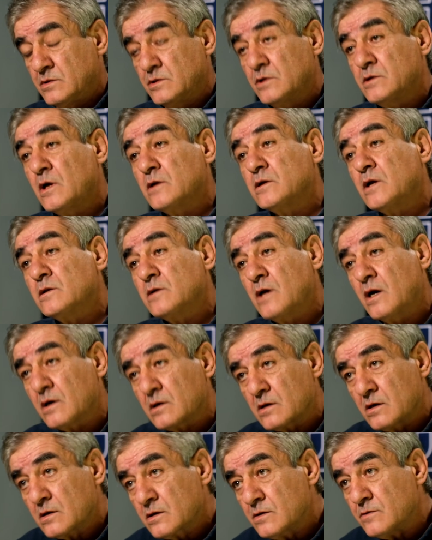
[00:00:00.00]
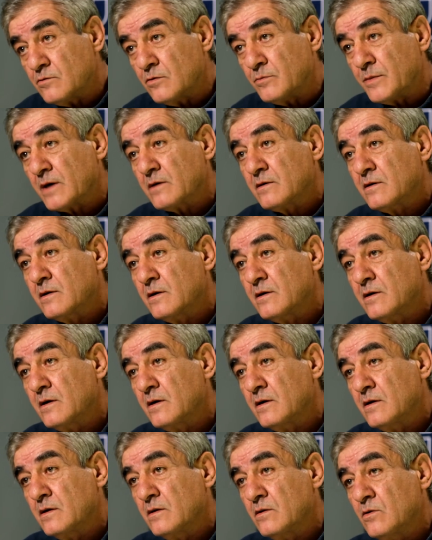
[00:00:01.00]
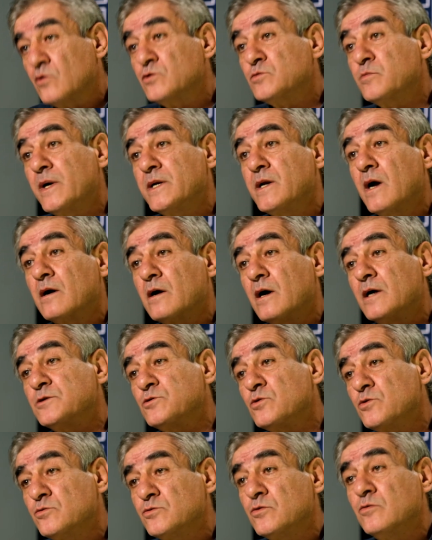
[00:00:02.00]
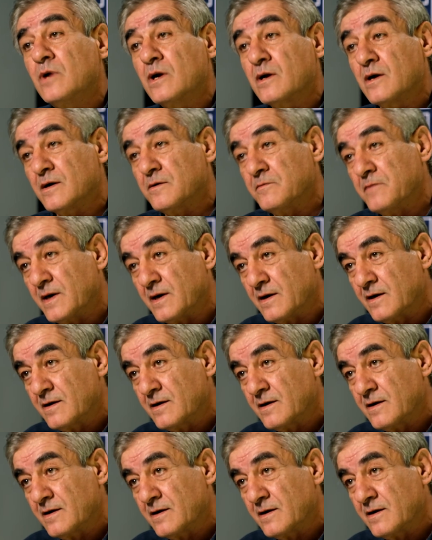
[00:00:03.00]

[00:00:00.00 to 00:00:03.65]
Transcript: Mudros. The Ottoman Empire has